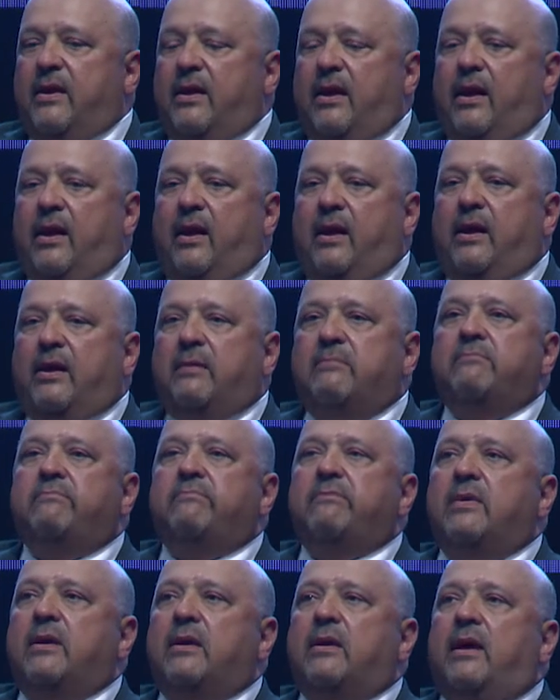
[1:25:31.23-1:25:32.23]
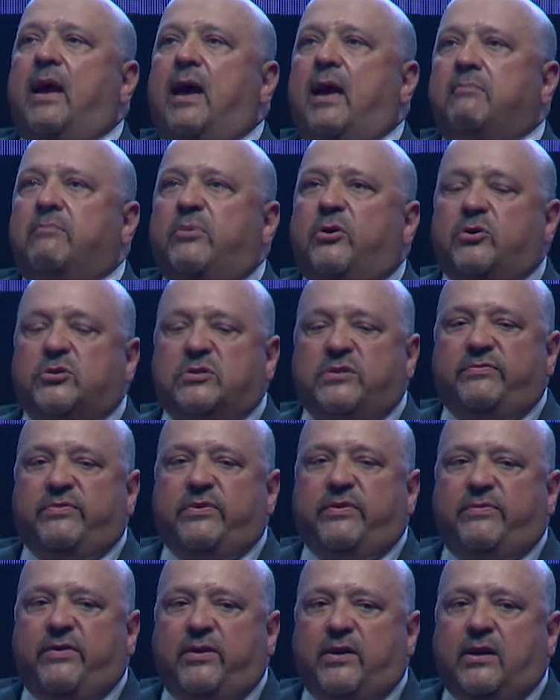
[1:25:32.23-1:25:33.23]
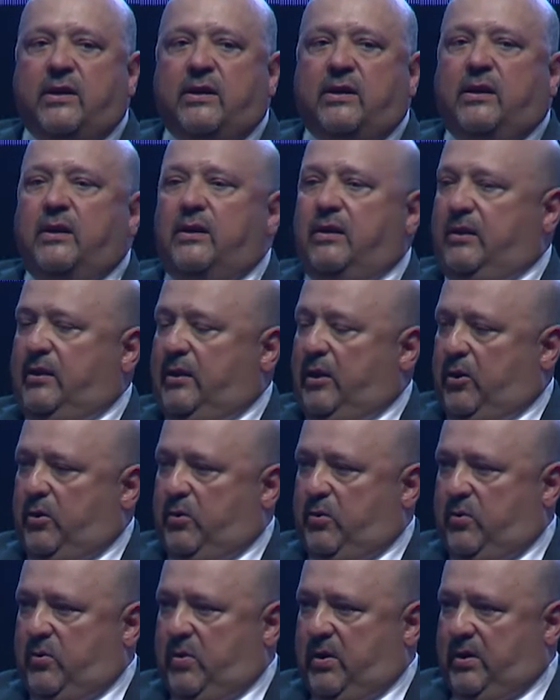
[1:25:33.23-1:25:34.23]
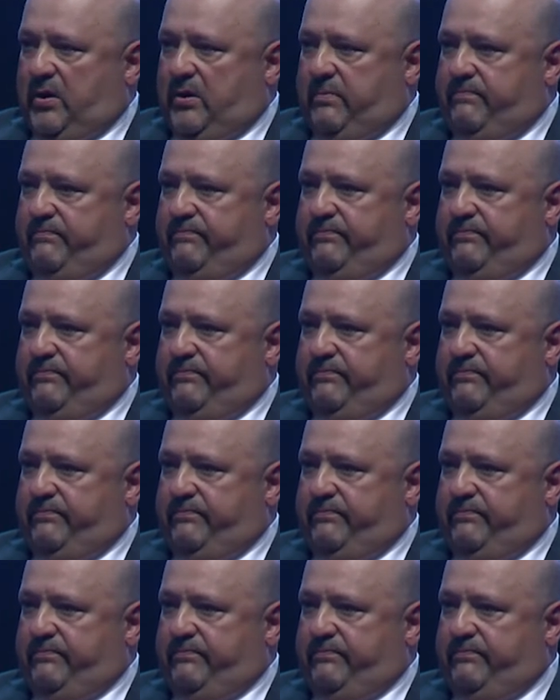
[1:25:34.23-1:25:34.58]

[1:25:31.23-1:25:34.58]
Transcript: And because of the very low,